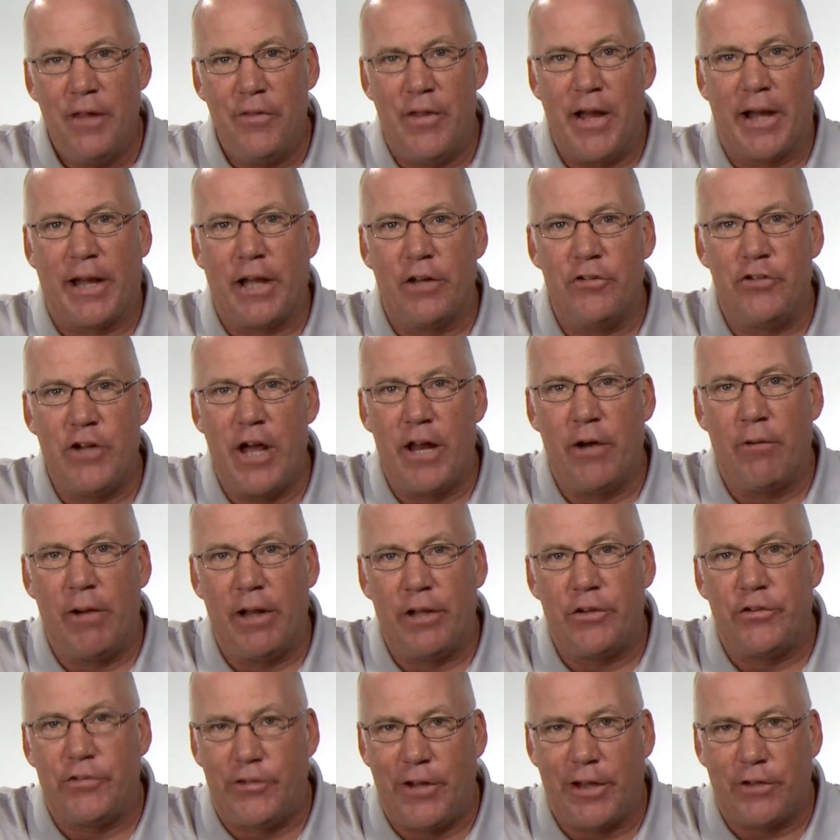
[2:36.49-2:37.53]
that can
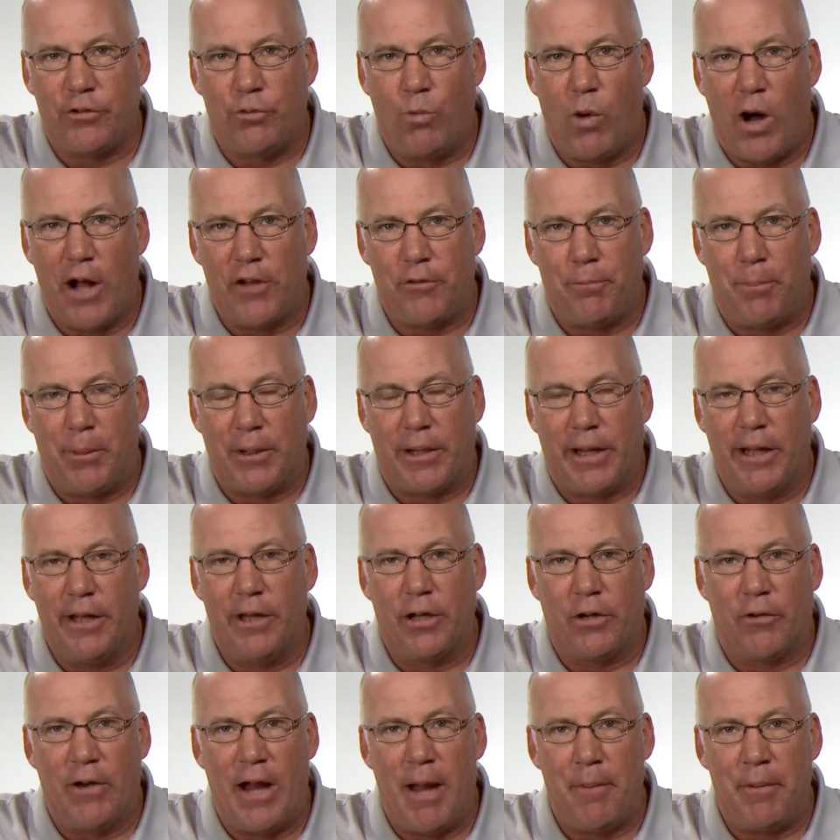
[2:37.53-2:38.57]
generate 6 watts per
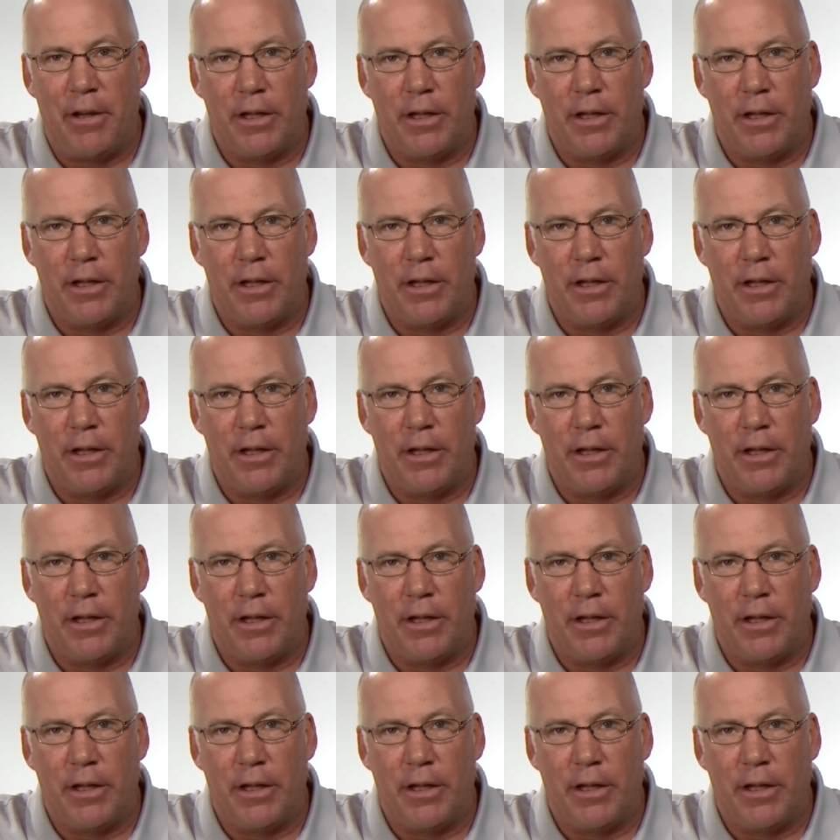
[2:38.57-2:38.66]
kilogram.